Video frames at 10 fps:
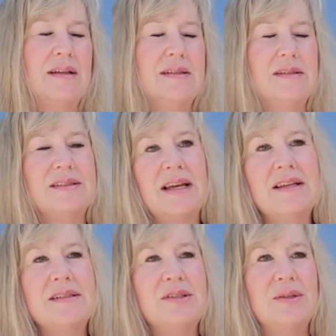
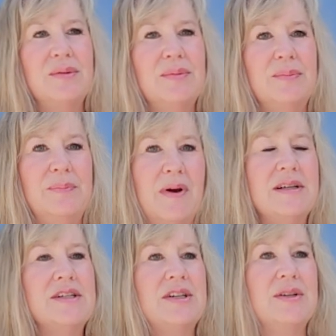Second to
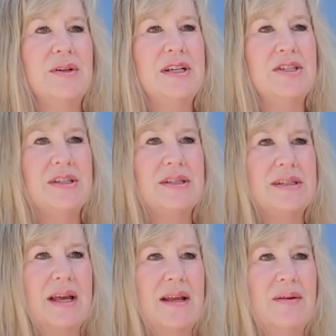monetary
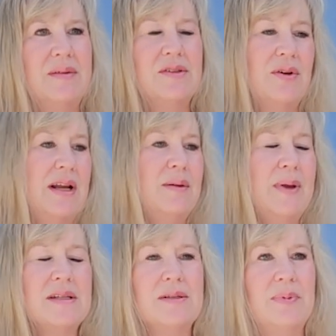donations and donating
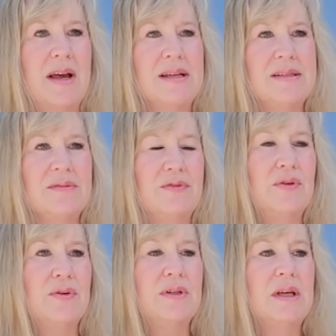pet supplies and
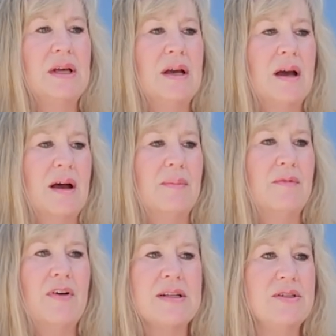food,
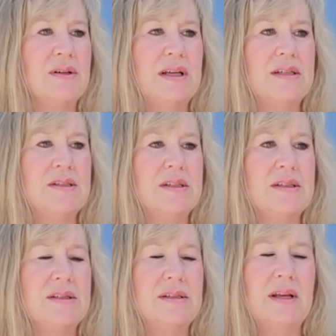fostering
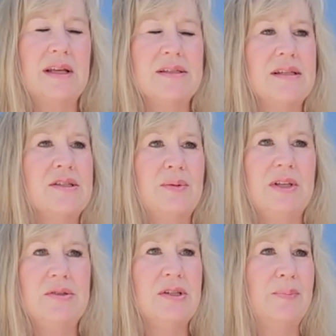has such a
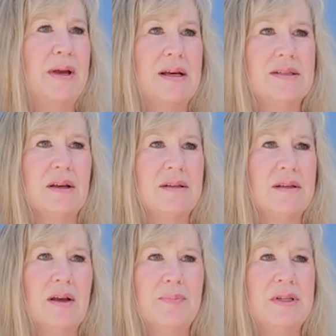huge impact on helping